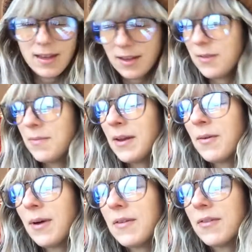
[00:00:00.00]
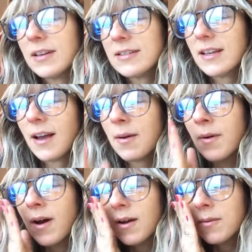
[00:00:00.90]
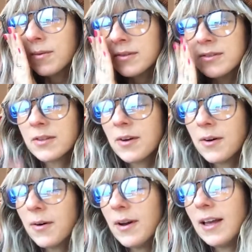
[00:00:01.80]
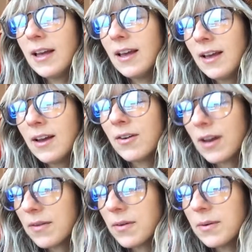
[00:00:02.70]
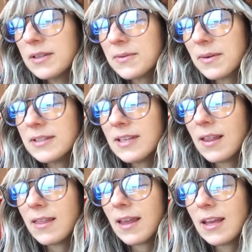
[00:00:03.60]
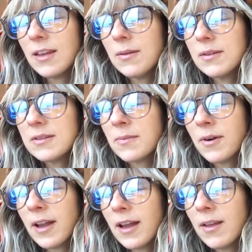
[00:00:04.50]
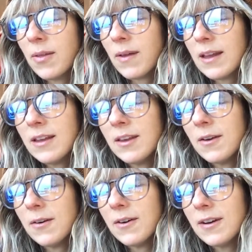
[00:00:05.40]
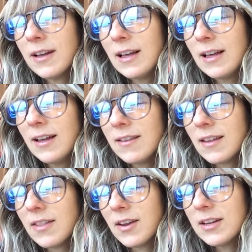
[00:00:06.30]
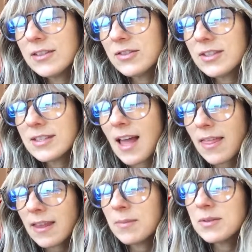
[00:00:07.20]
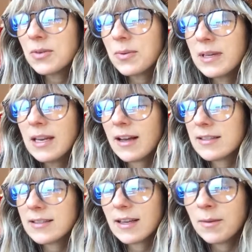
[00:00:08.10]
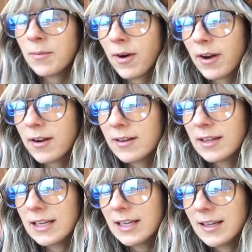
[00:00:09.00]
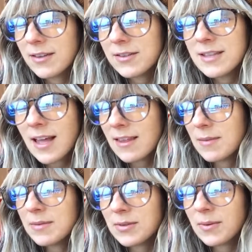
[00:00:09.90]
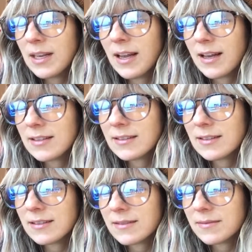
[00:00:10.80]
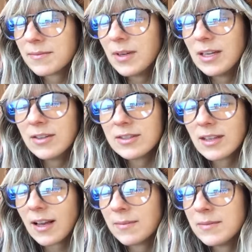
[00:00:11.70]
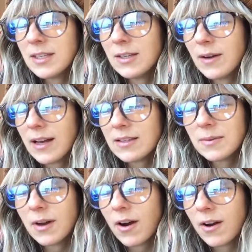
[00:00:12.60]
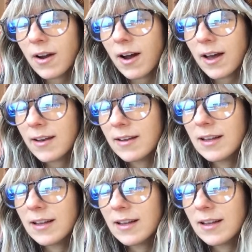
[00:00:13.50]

You've made a way for us to come, God, and we're so grateful. We just want to say thank you this morning. Thank you that there is just nothing between us anymore. There's nothing between us. We can just come to you as we are, God.